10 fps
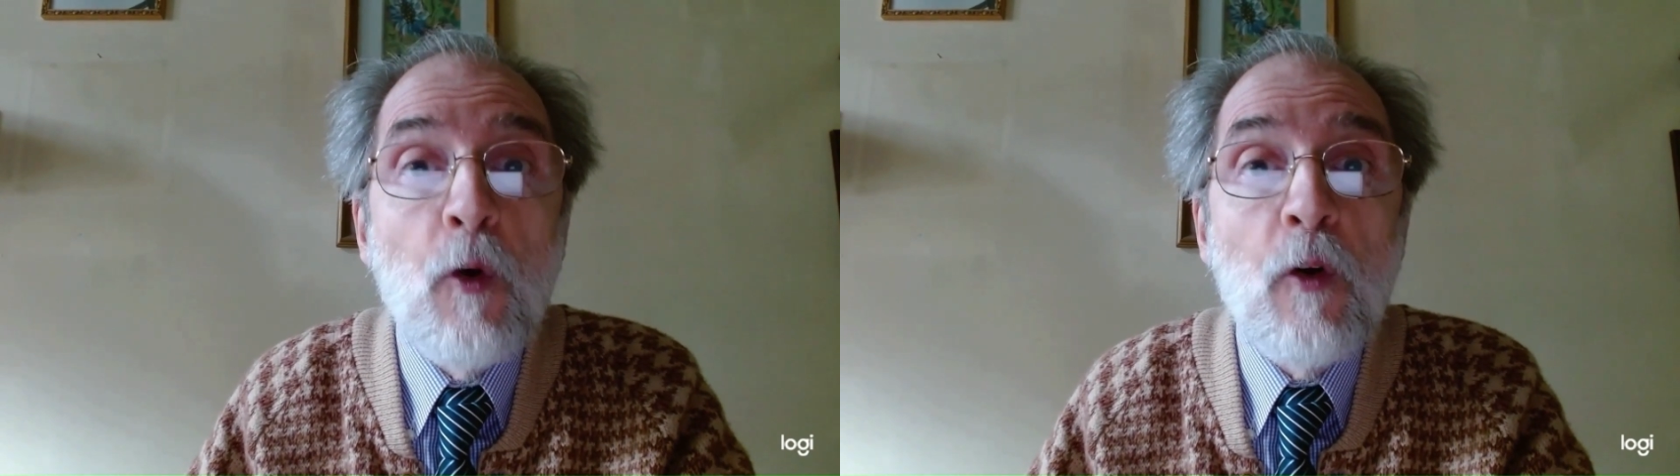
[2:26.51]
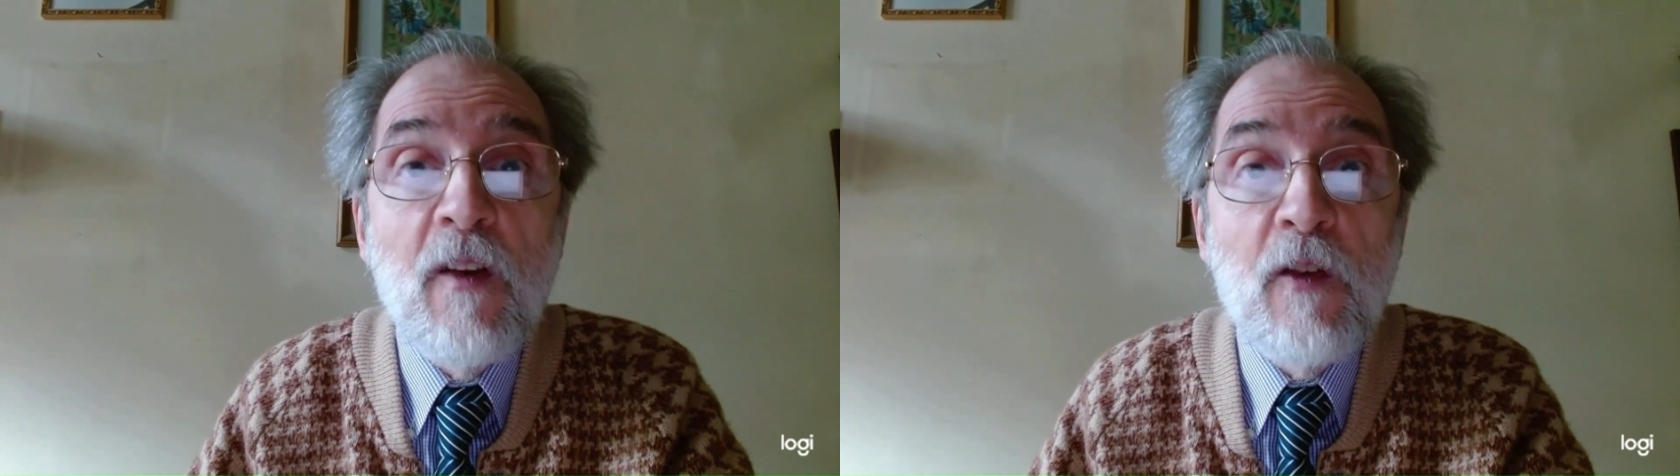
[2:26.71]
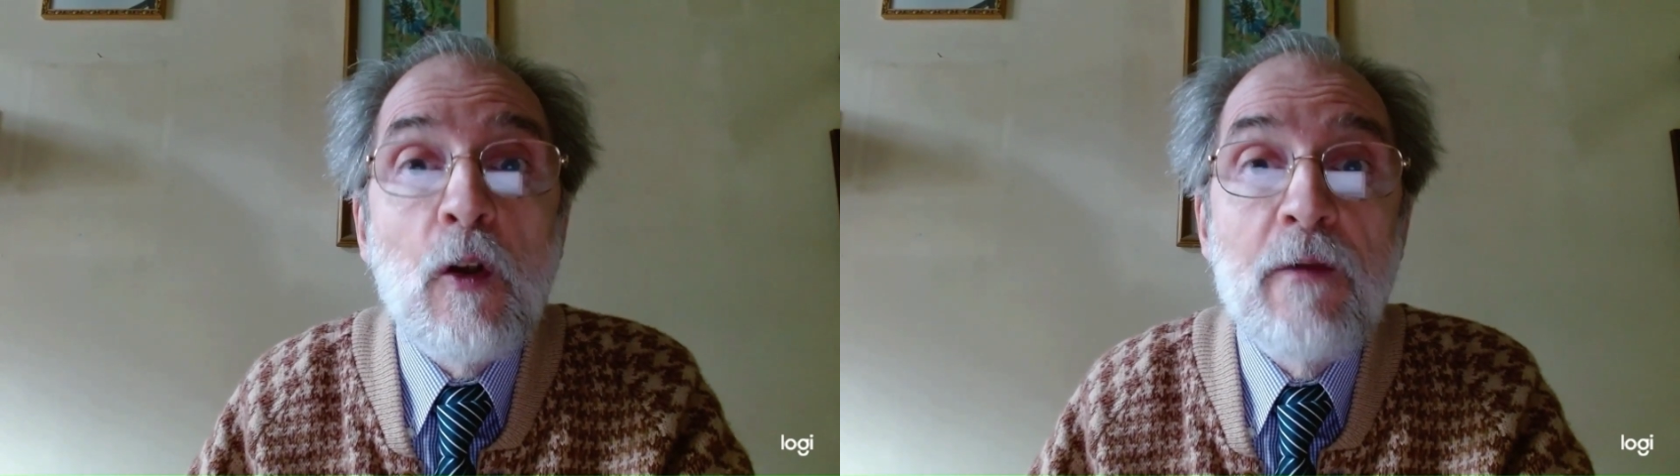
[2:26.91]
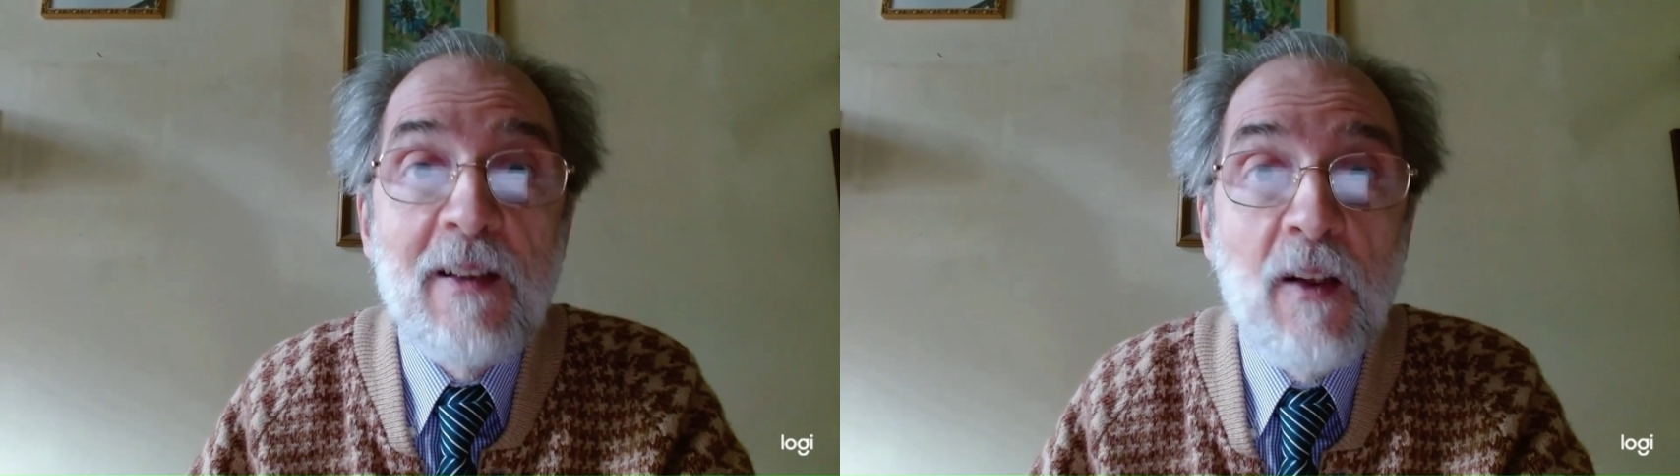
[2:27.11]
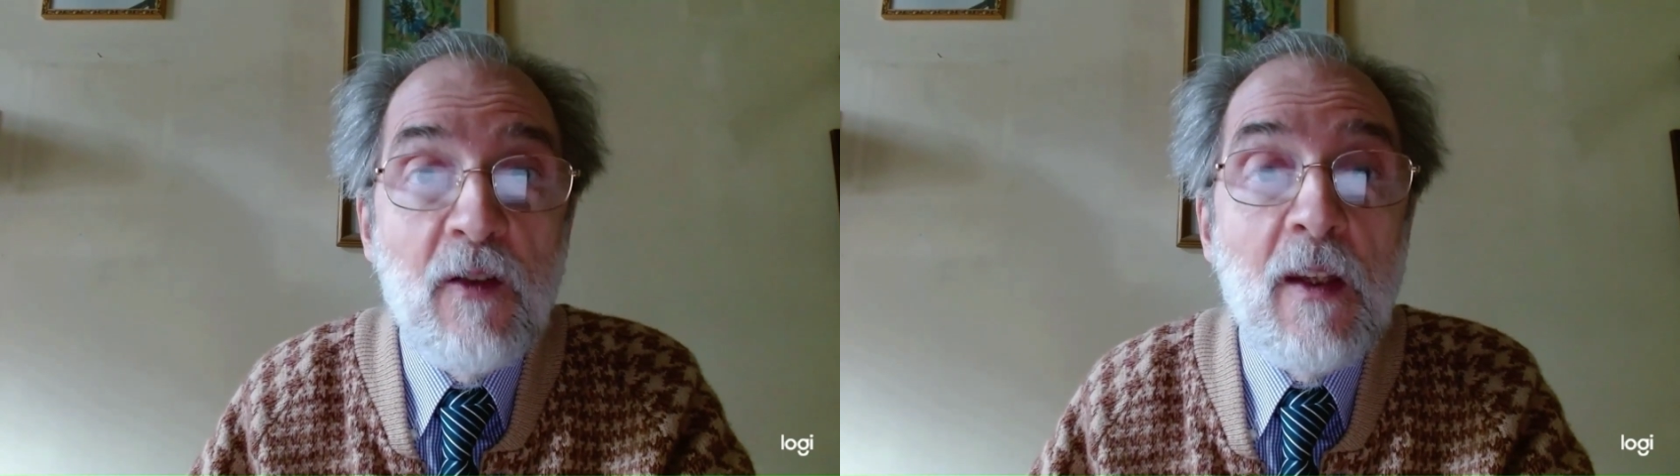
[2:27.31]
the
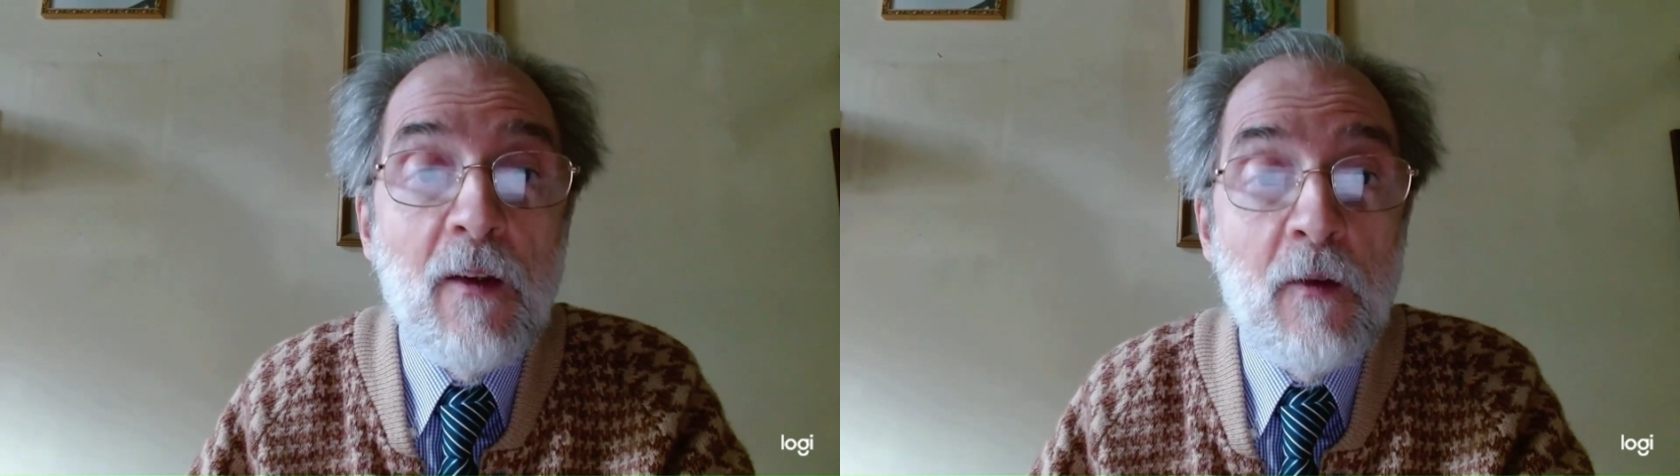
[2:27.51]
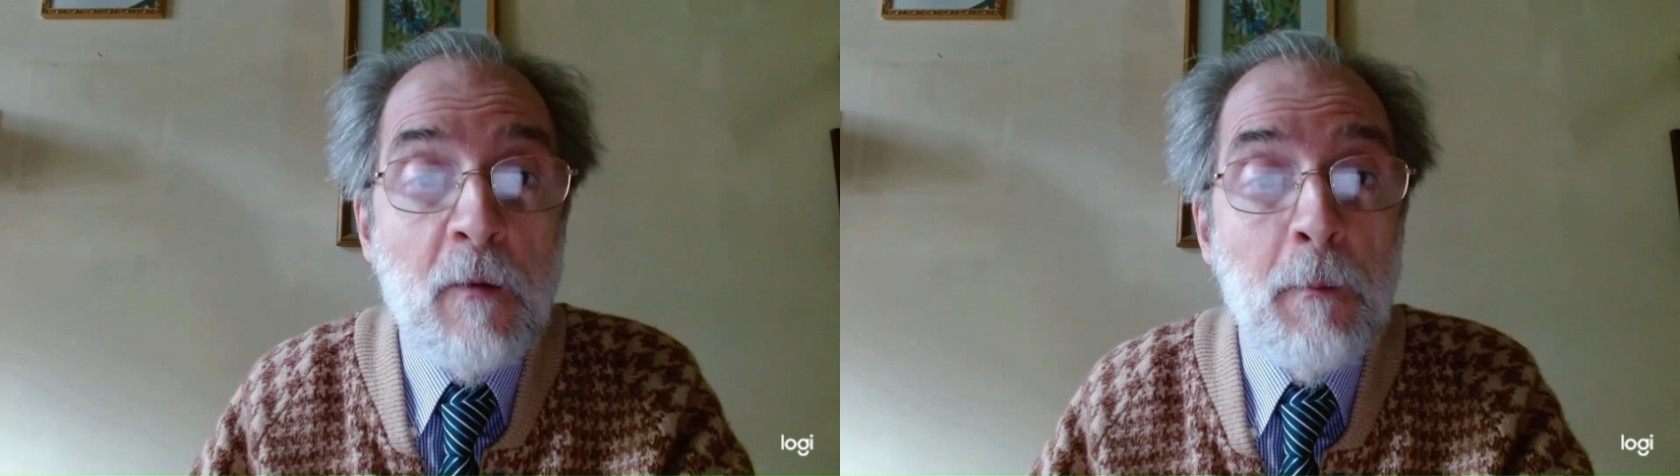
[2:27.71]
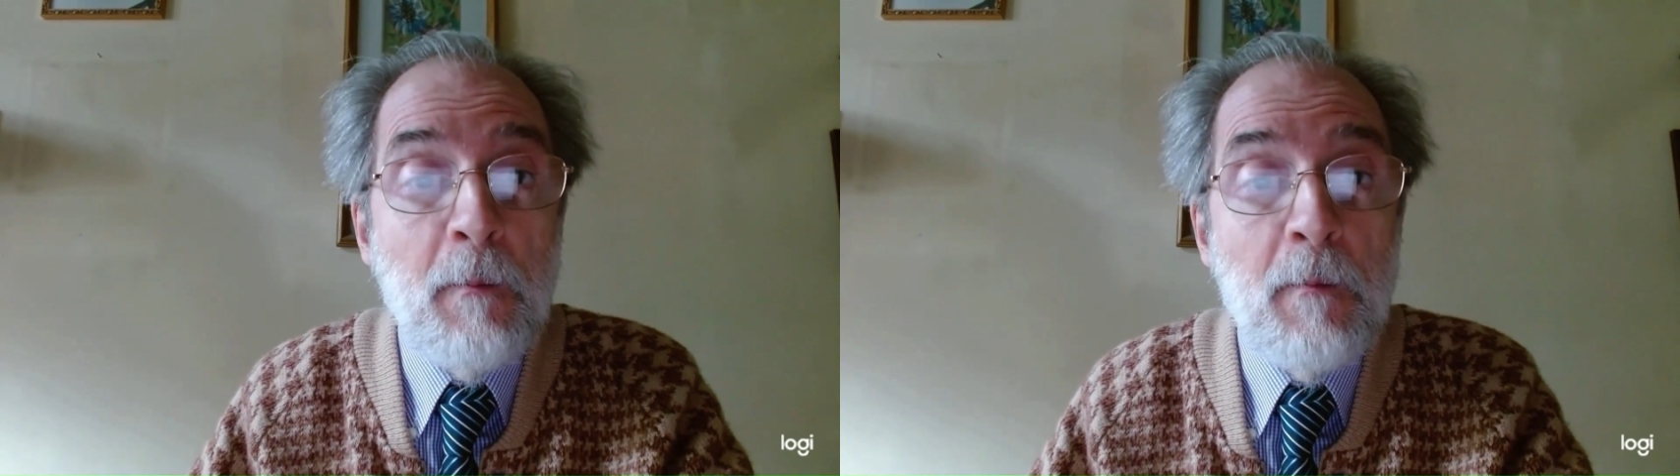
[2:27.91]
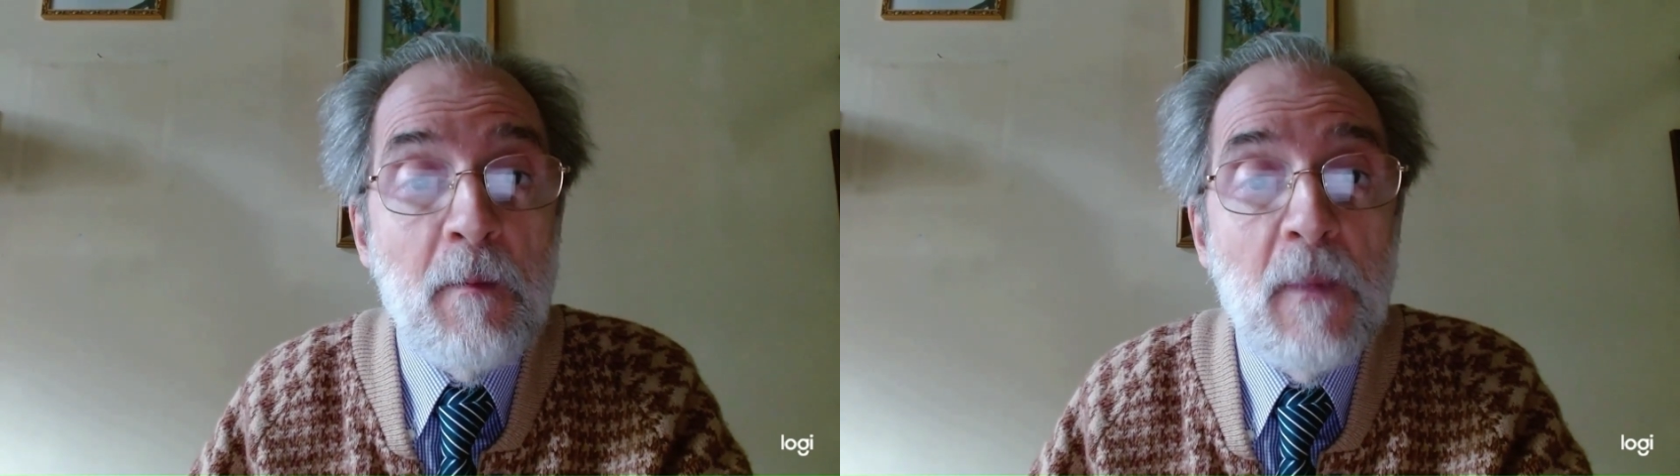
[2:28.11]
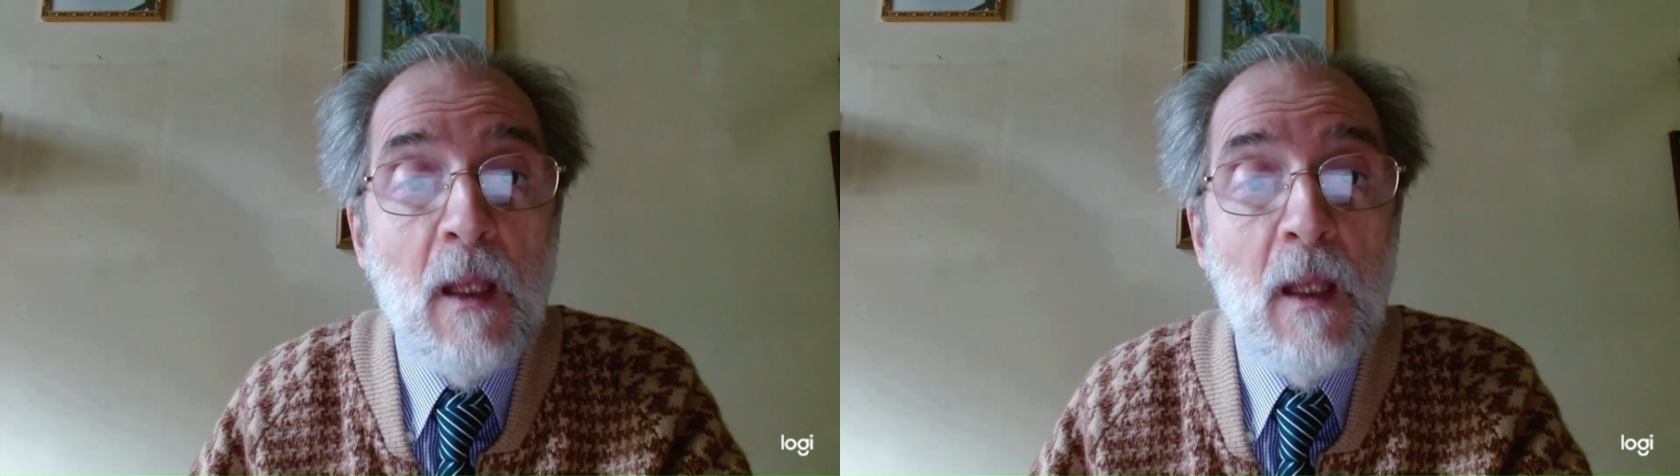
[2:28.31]
progress of the disease.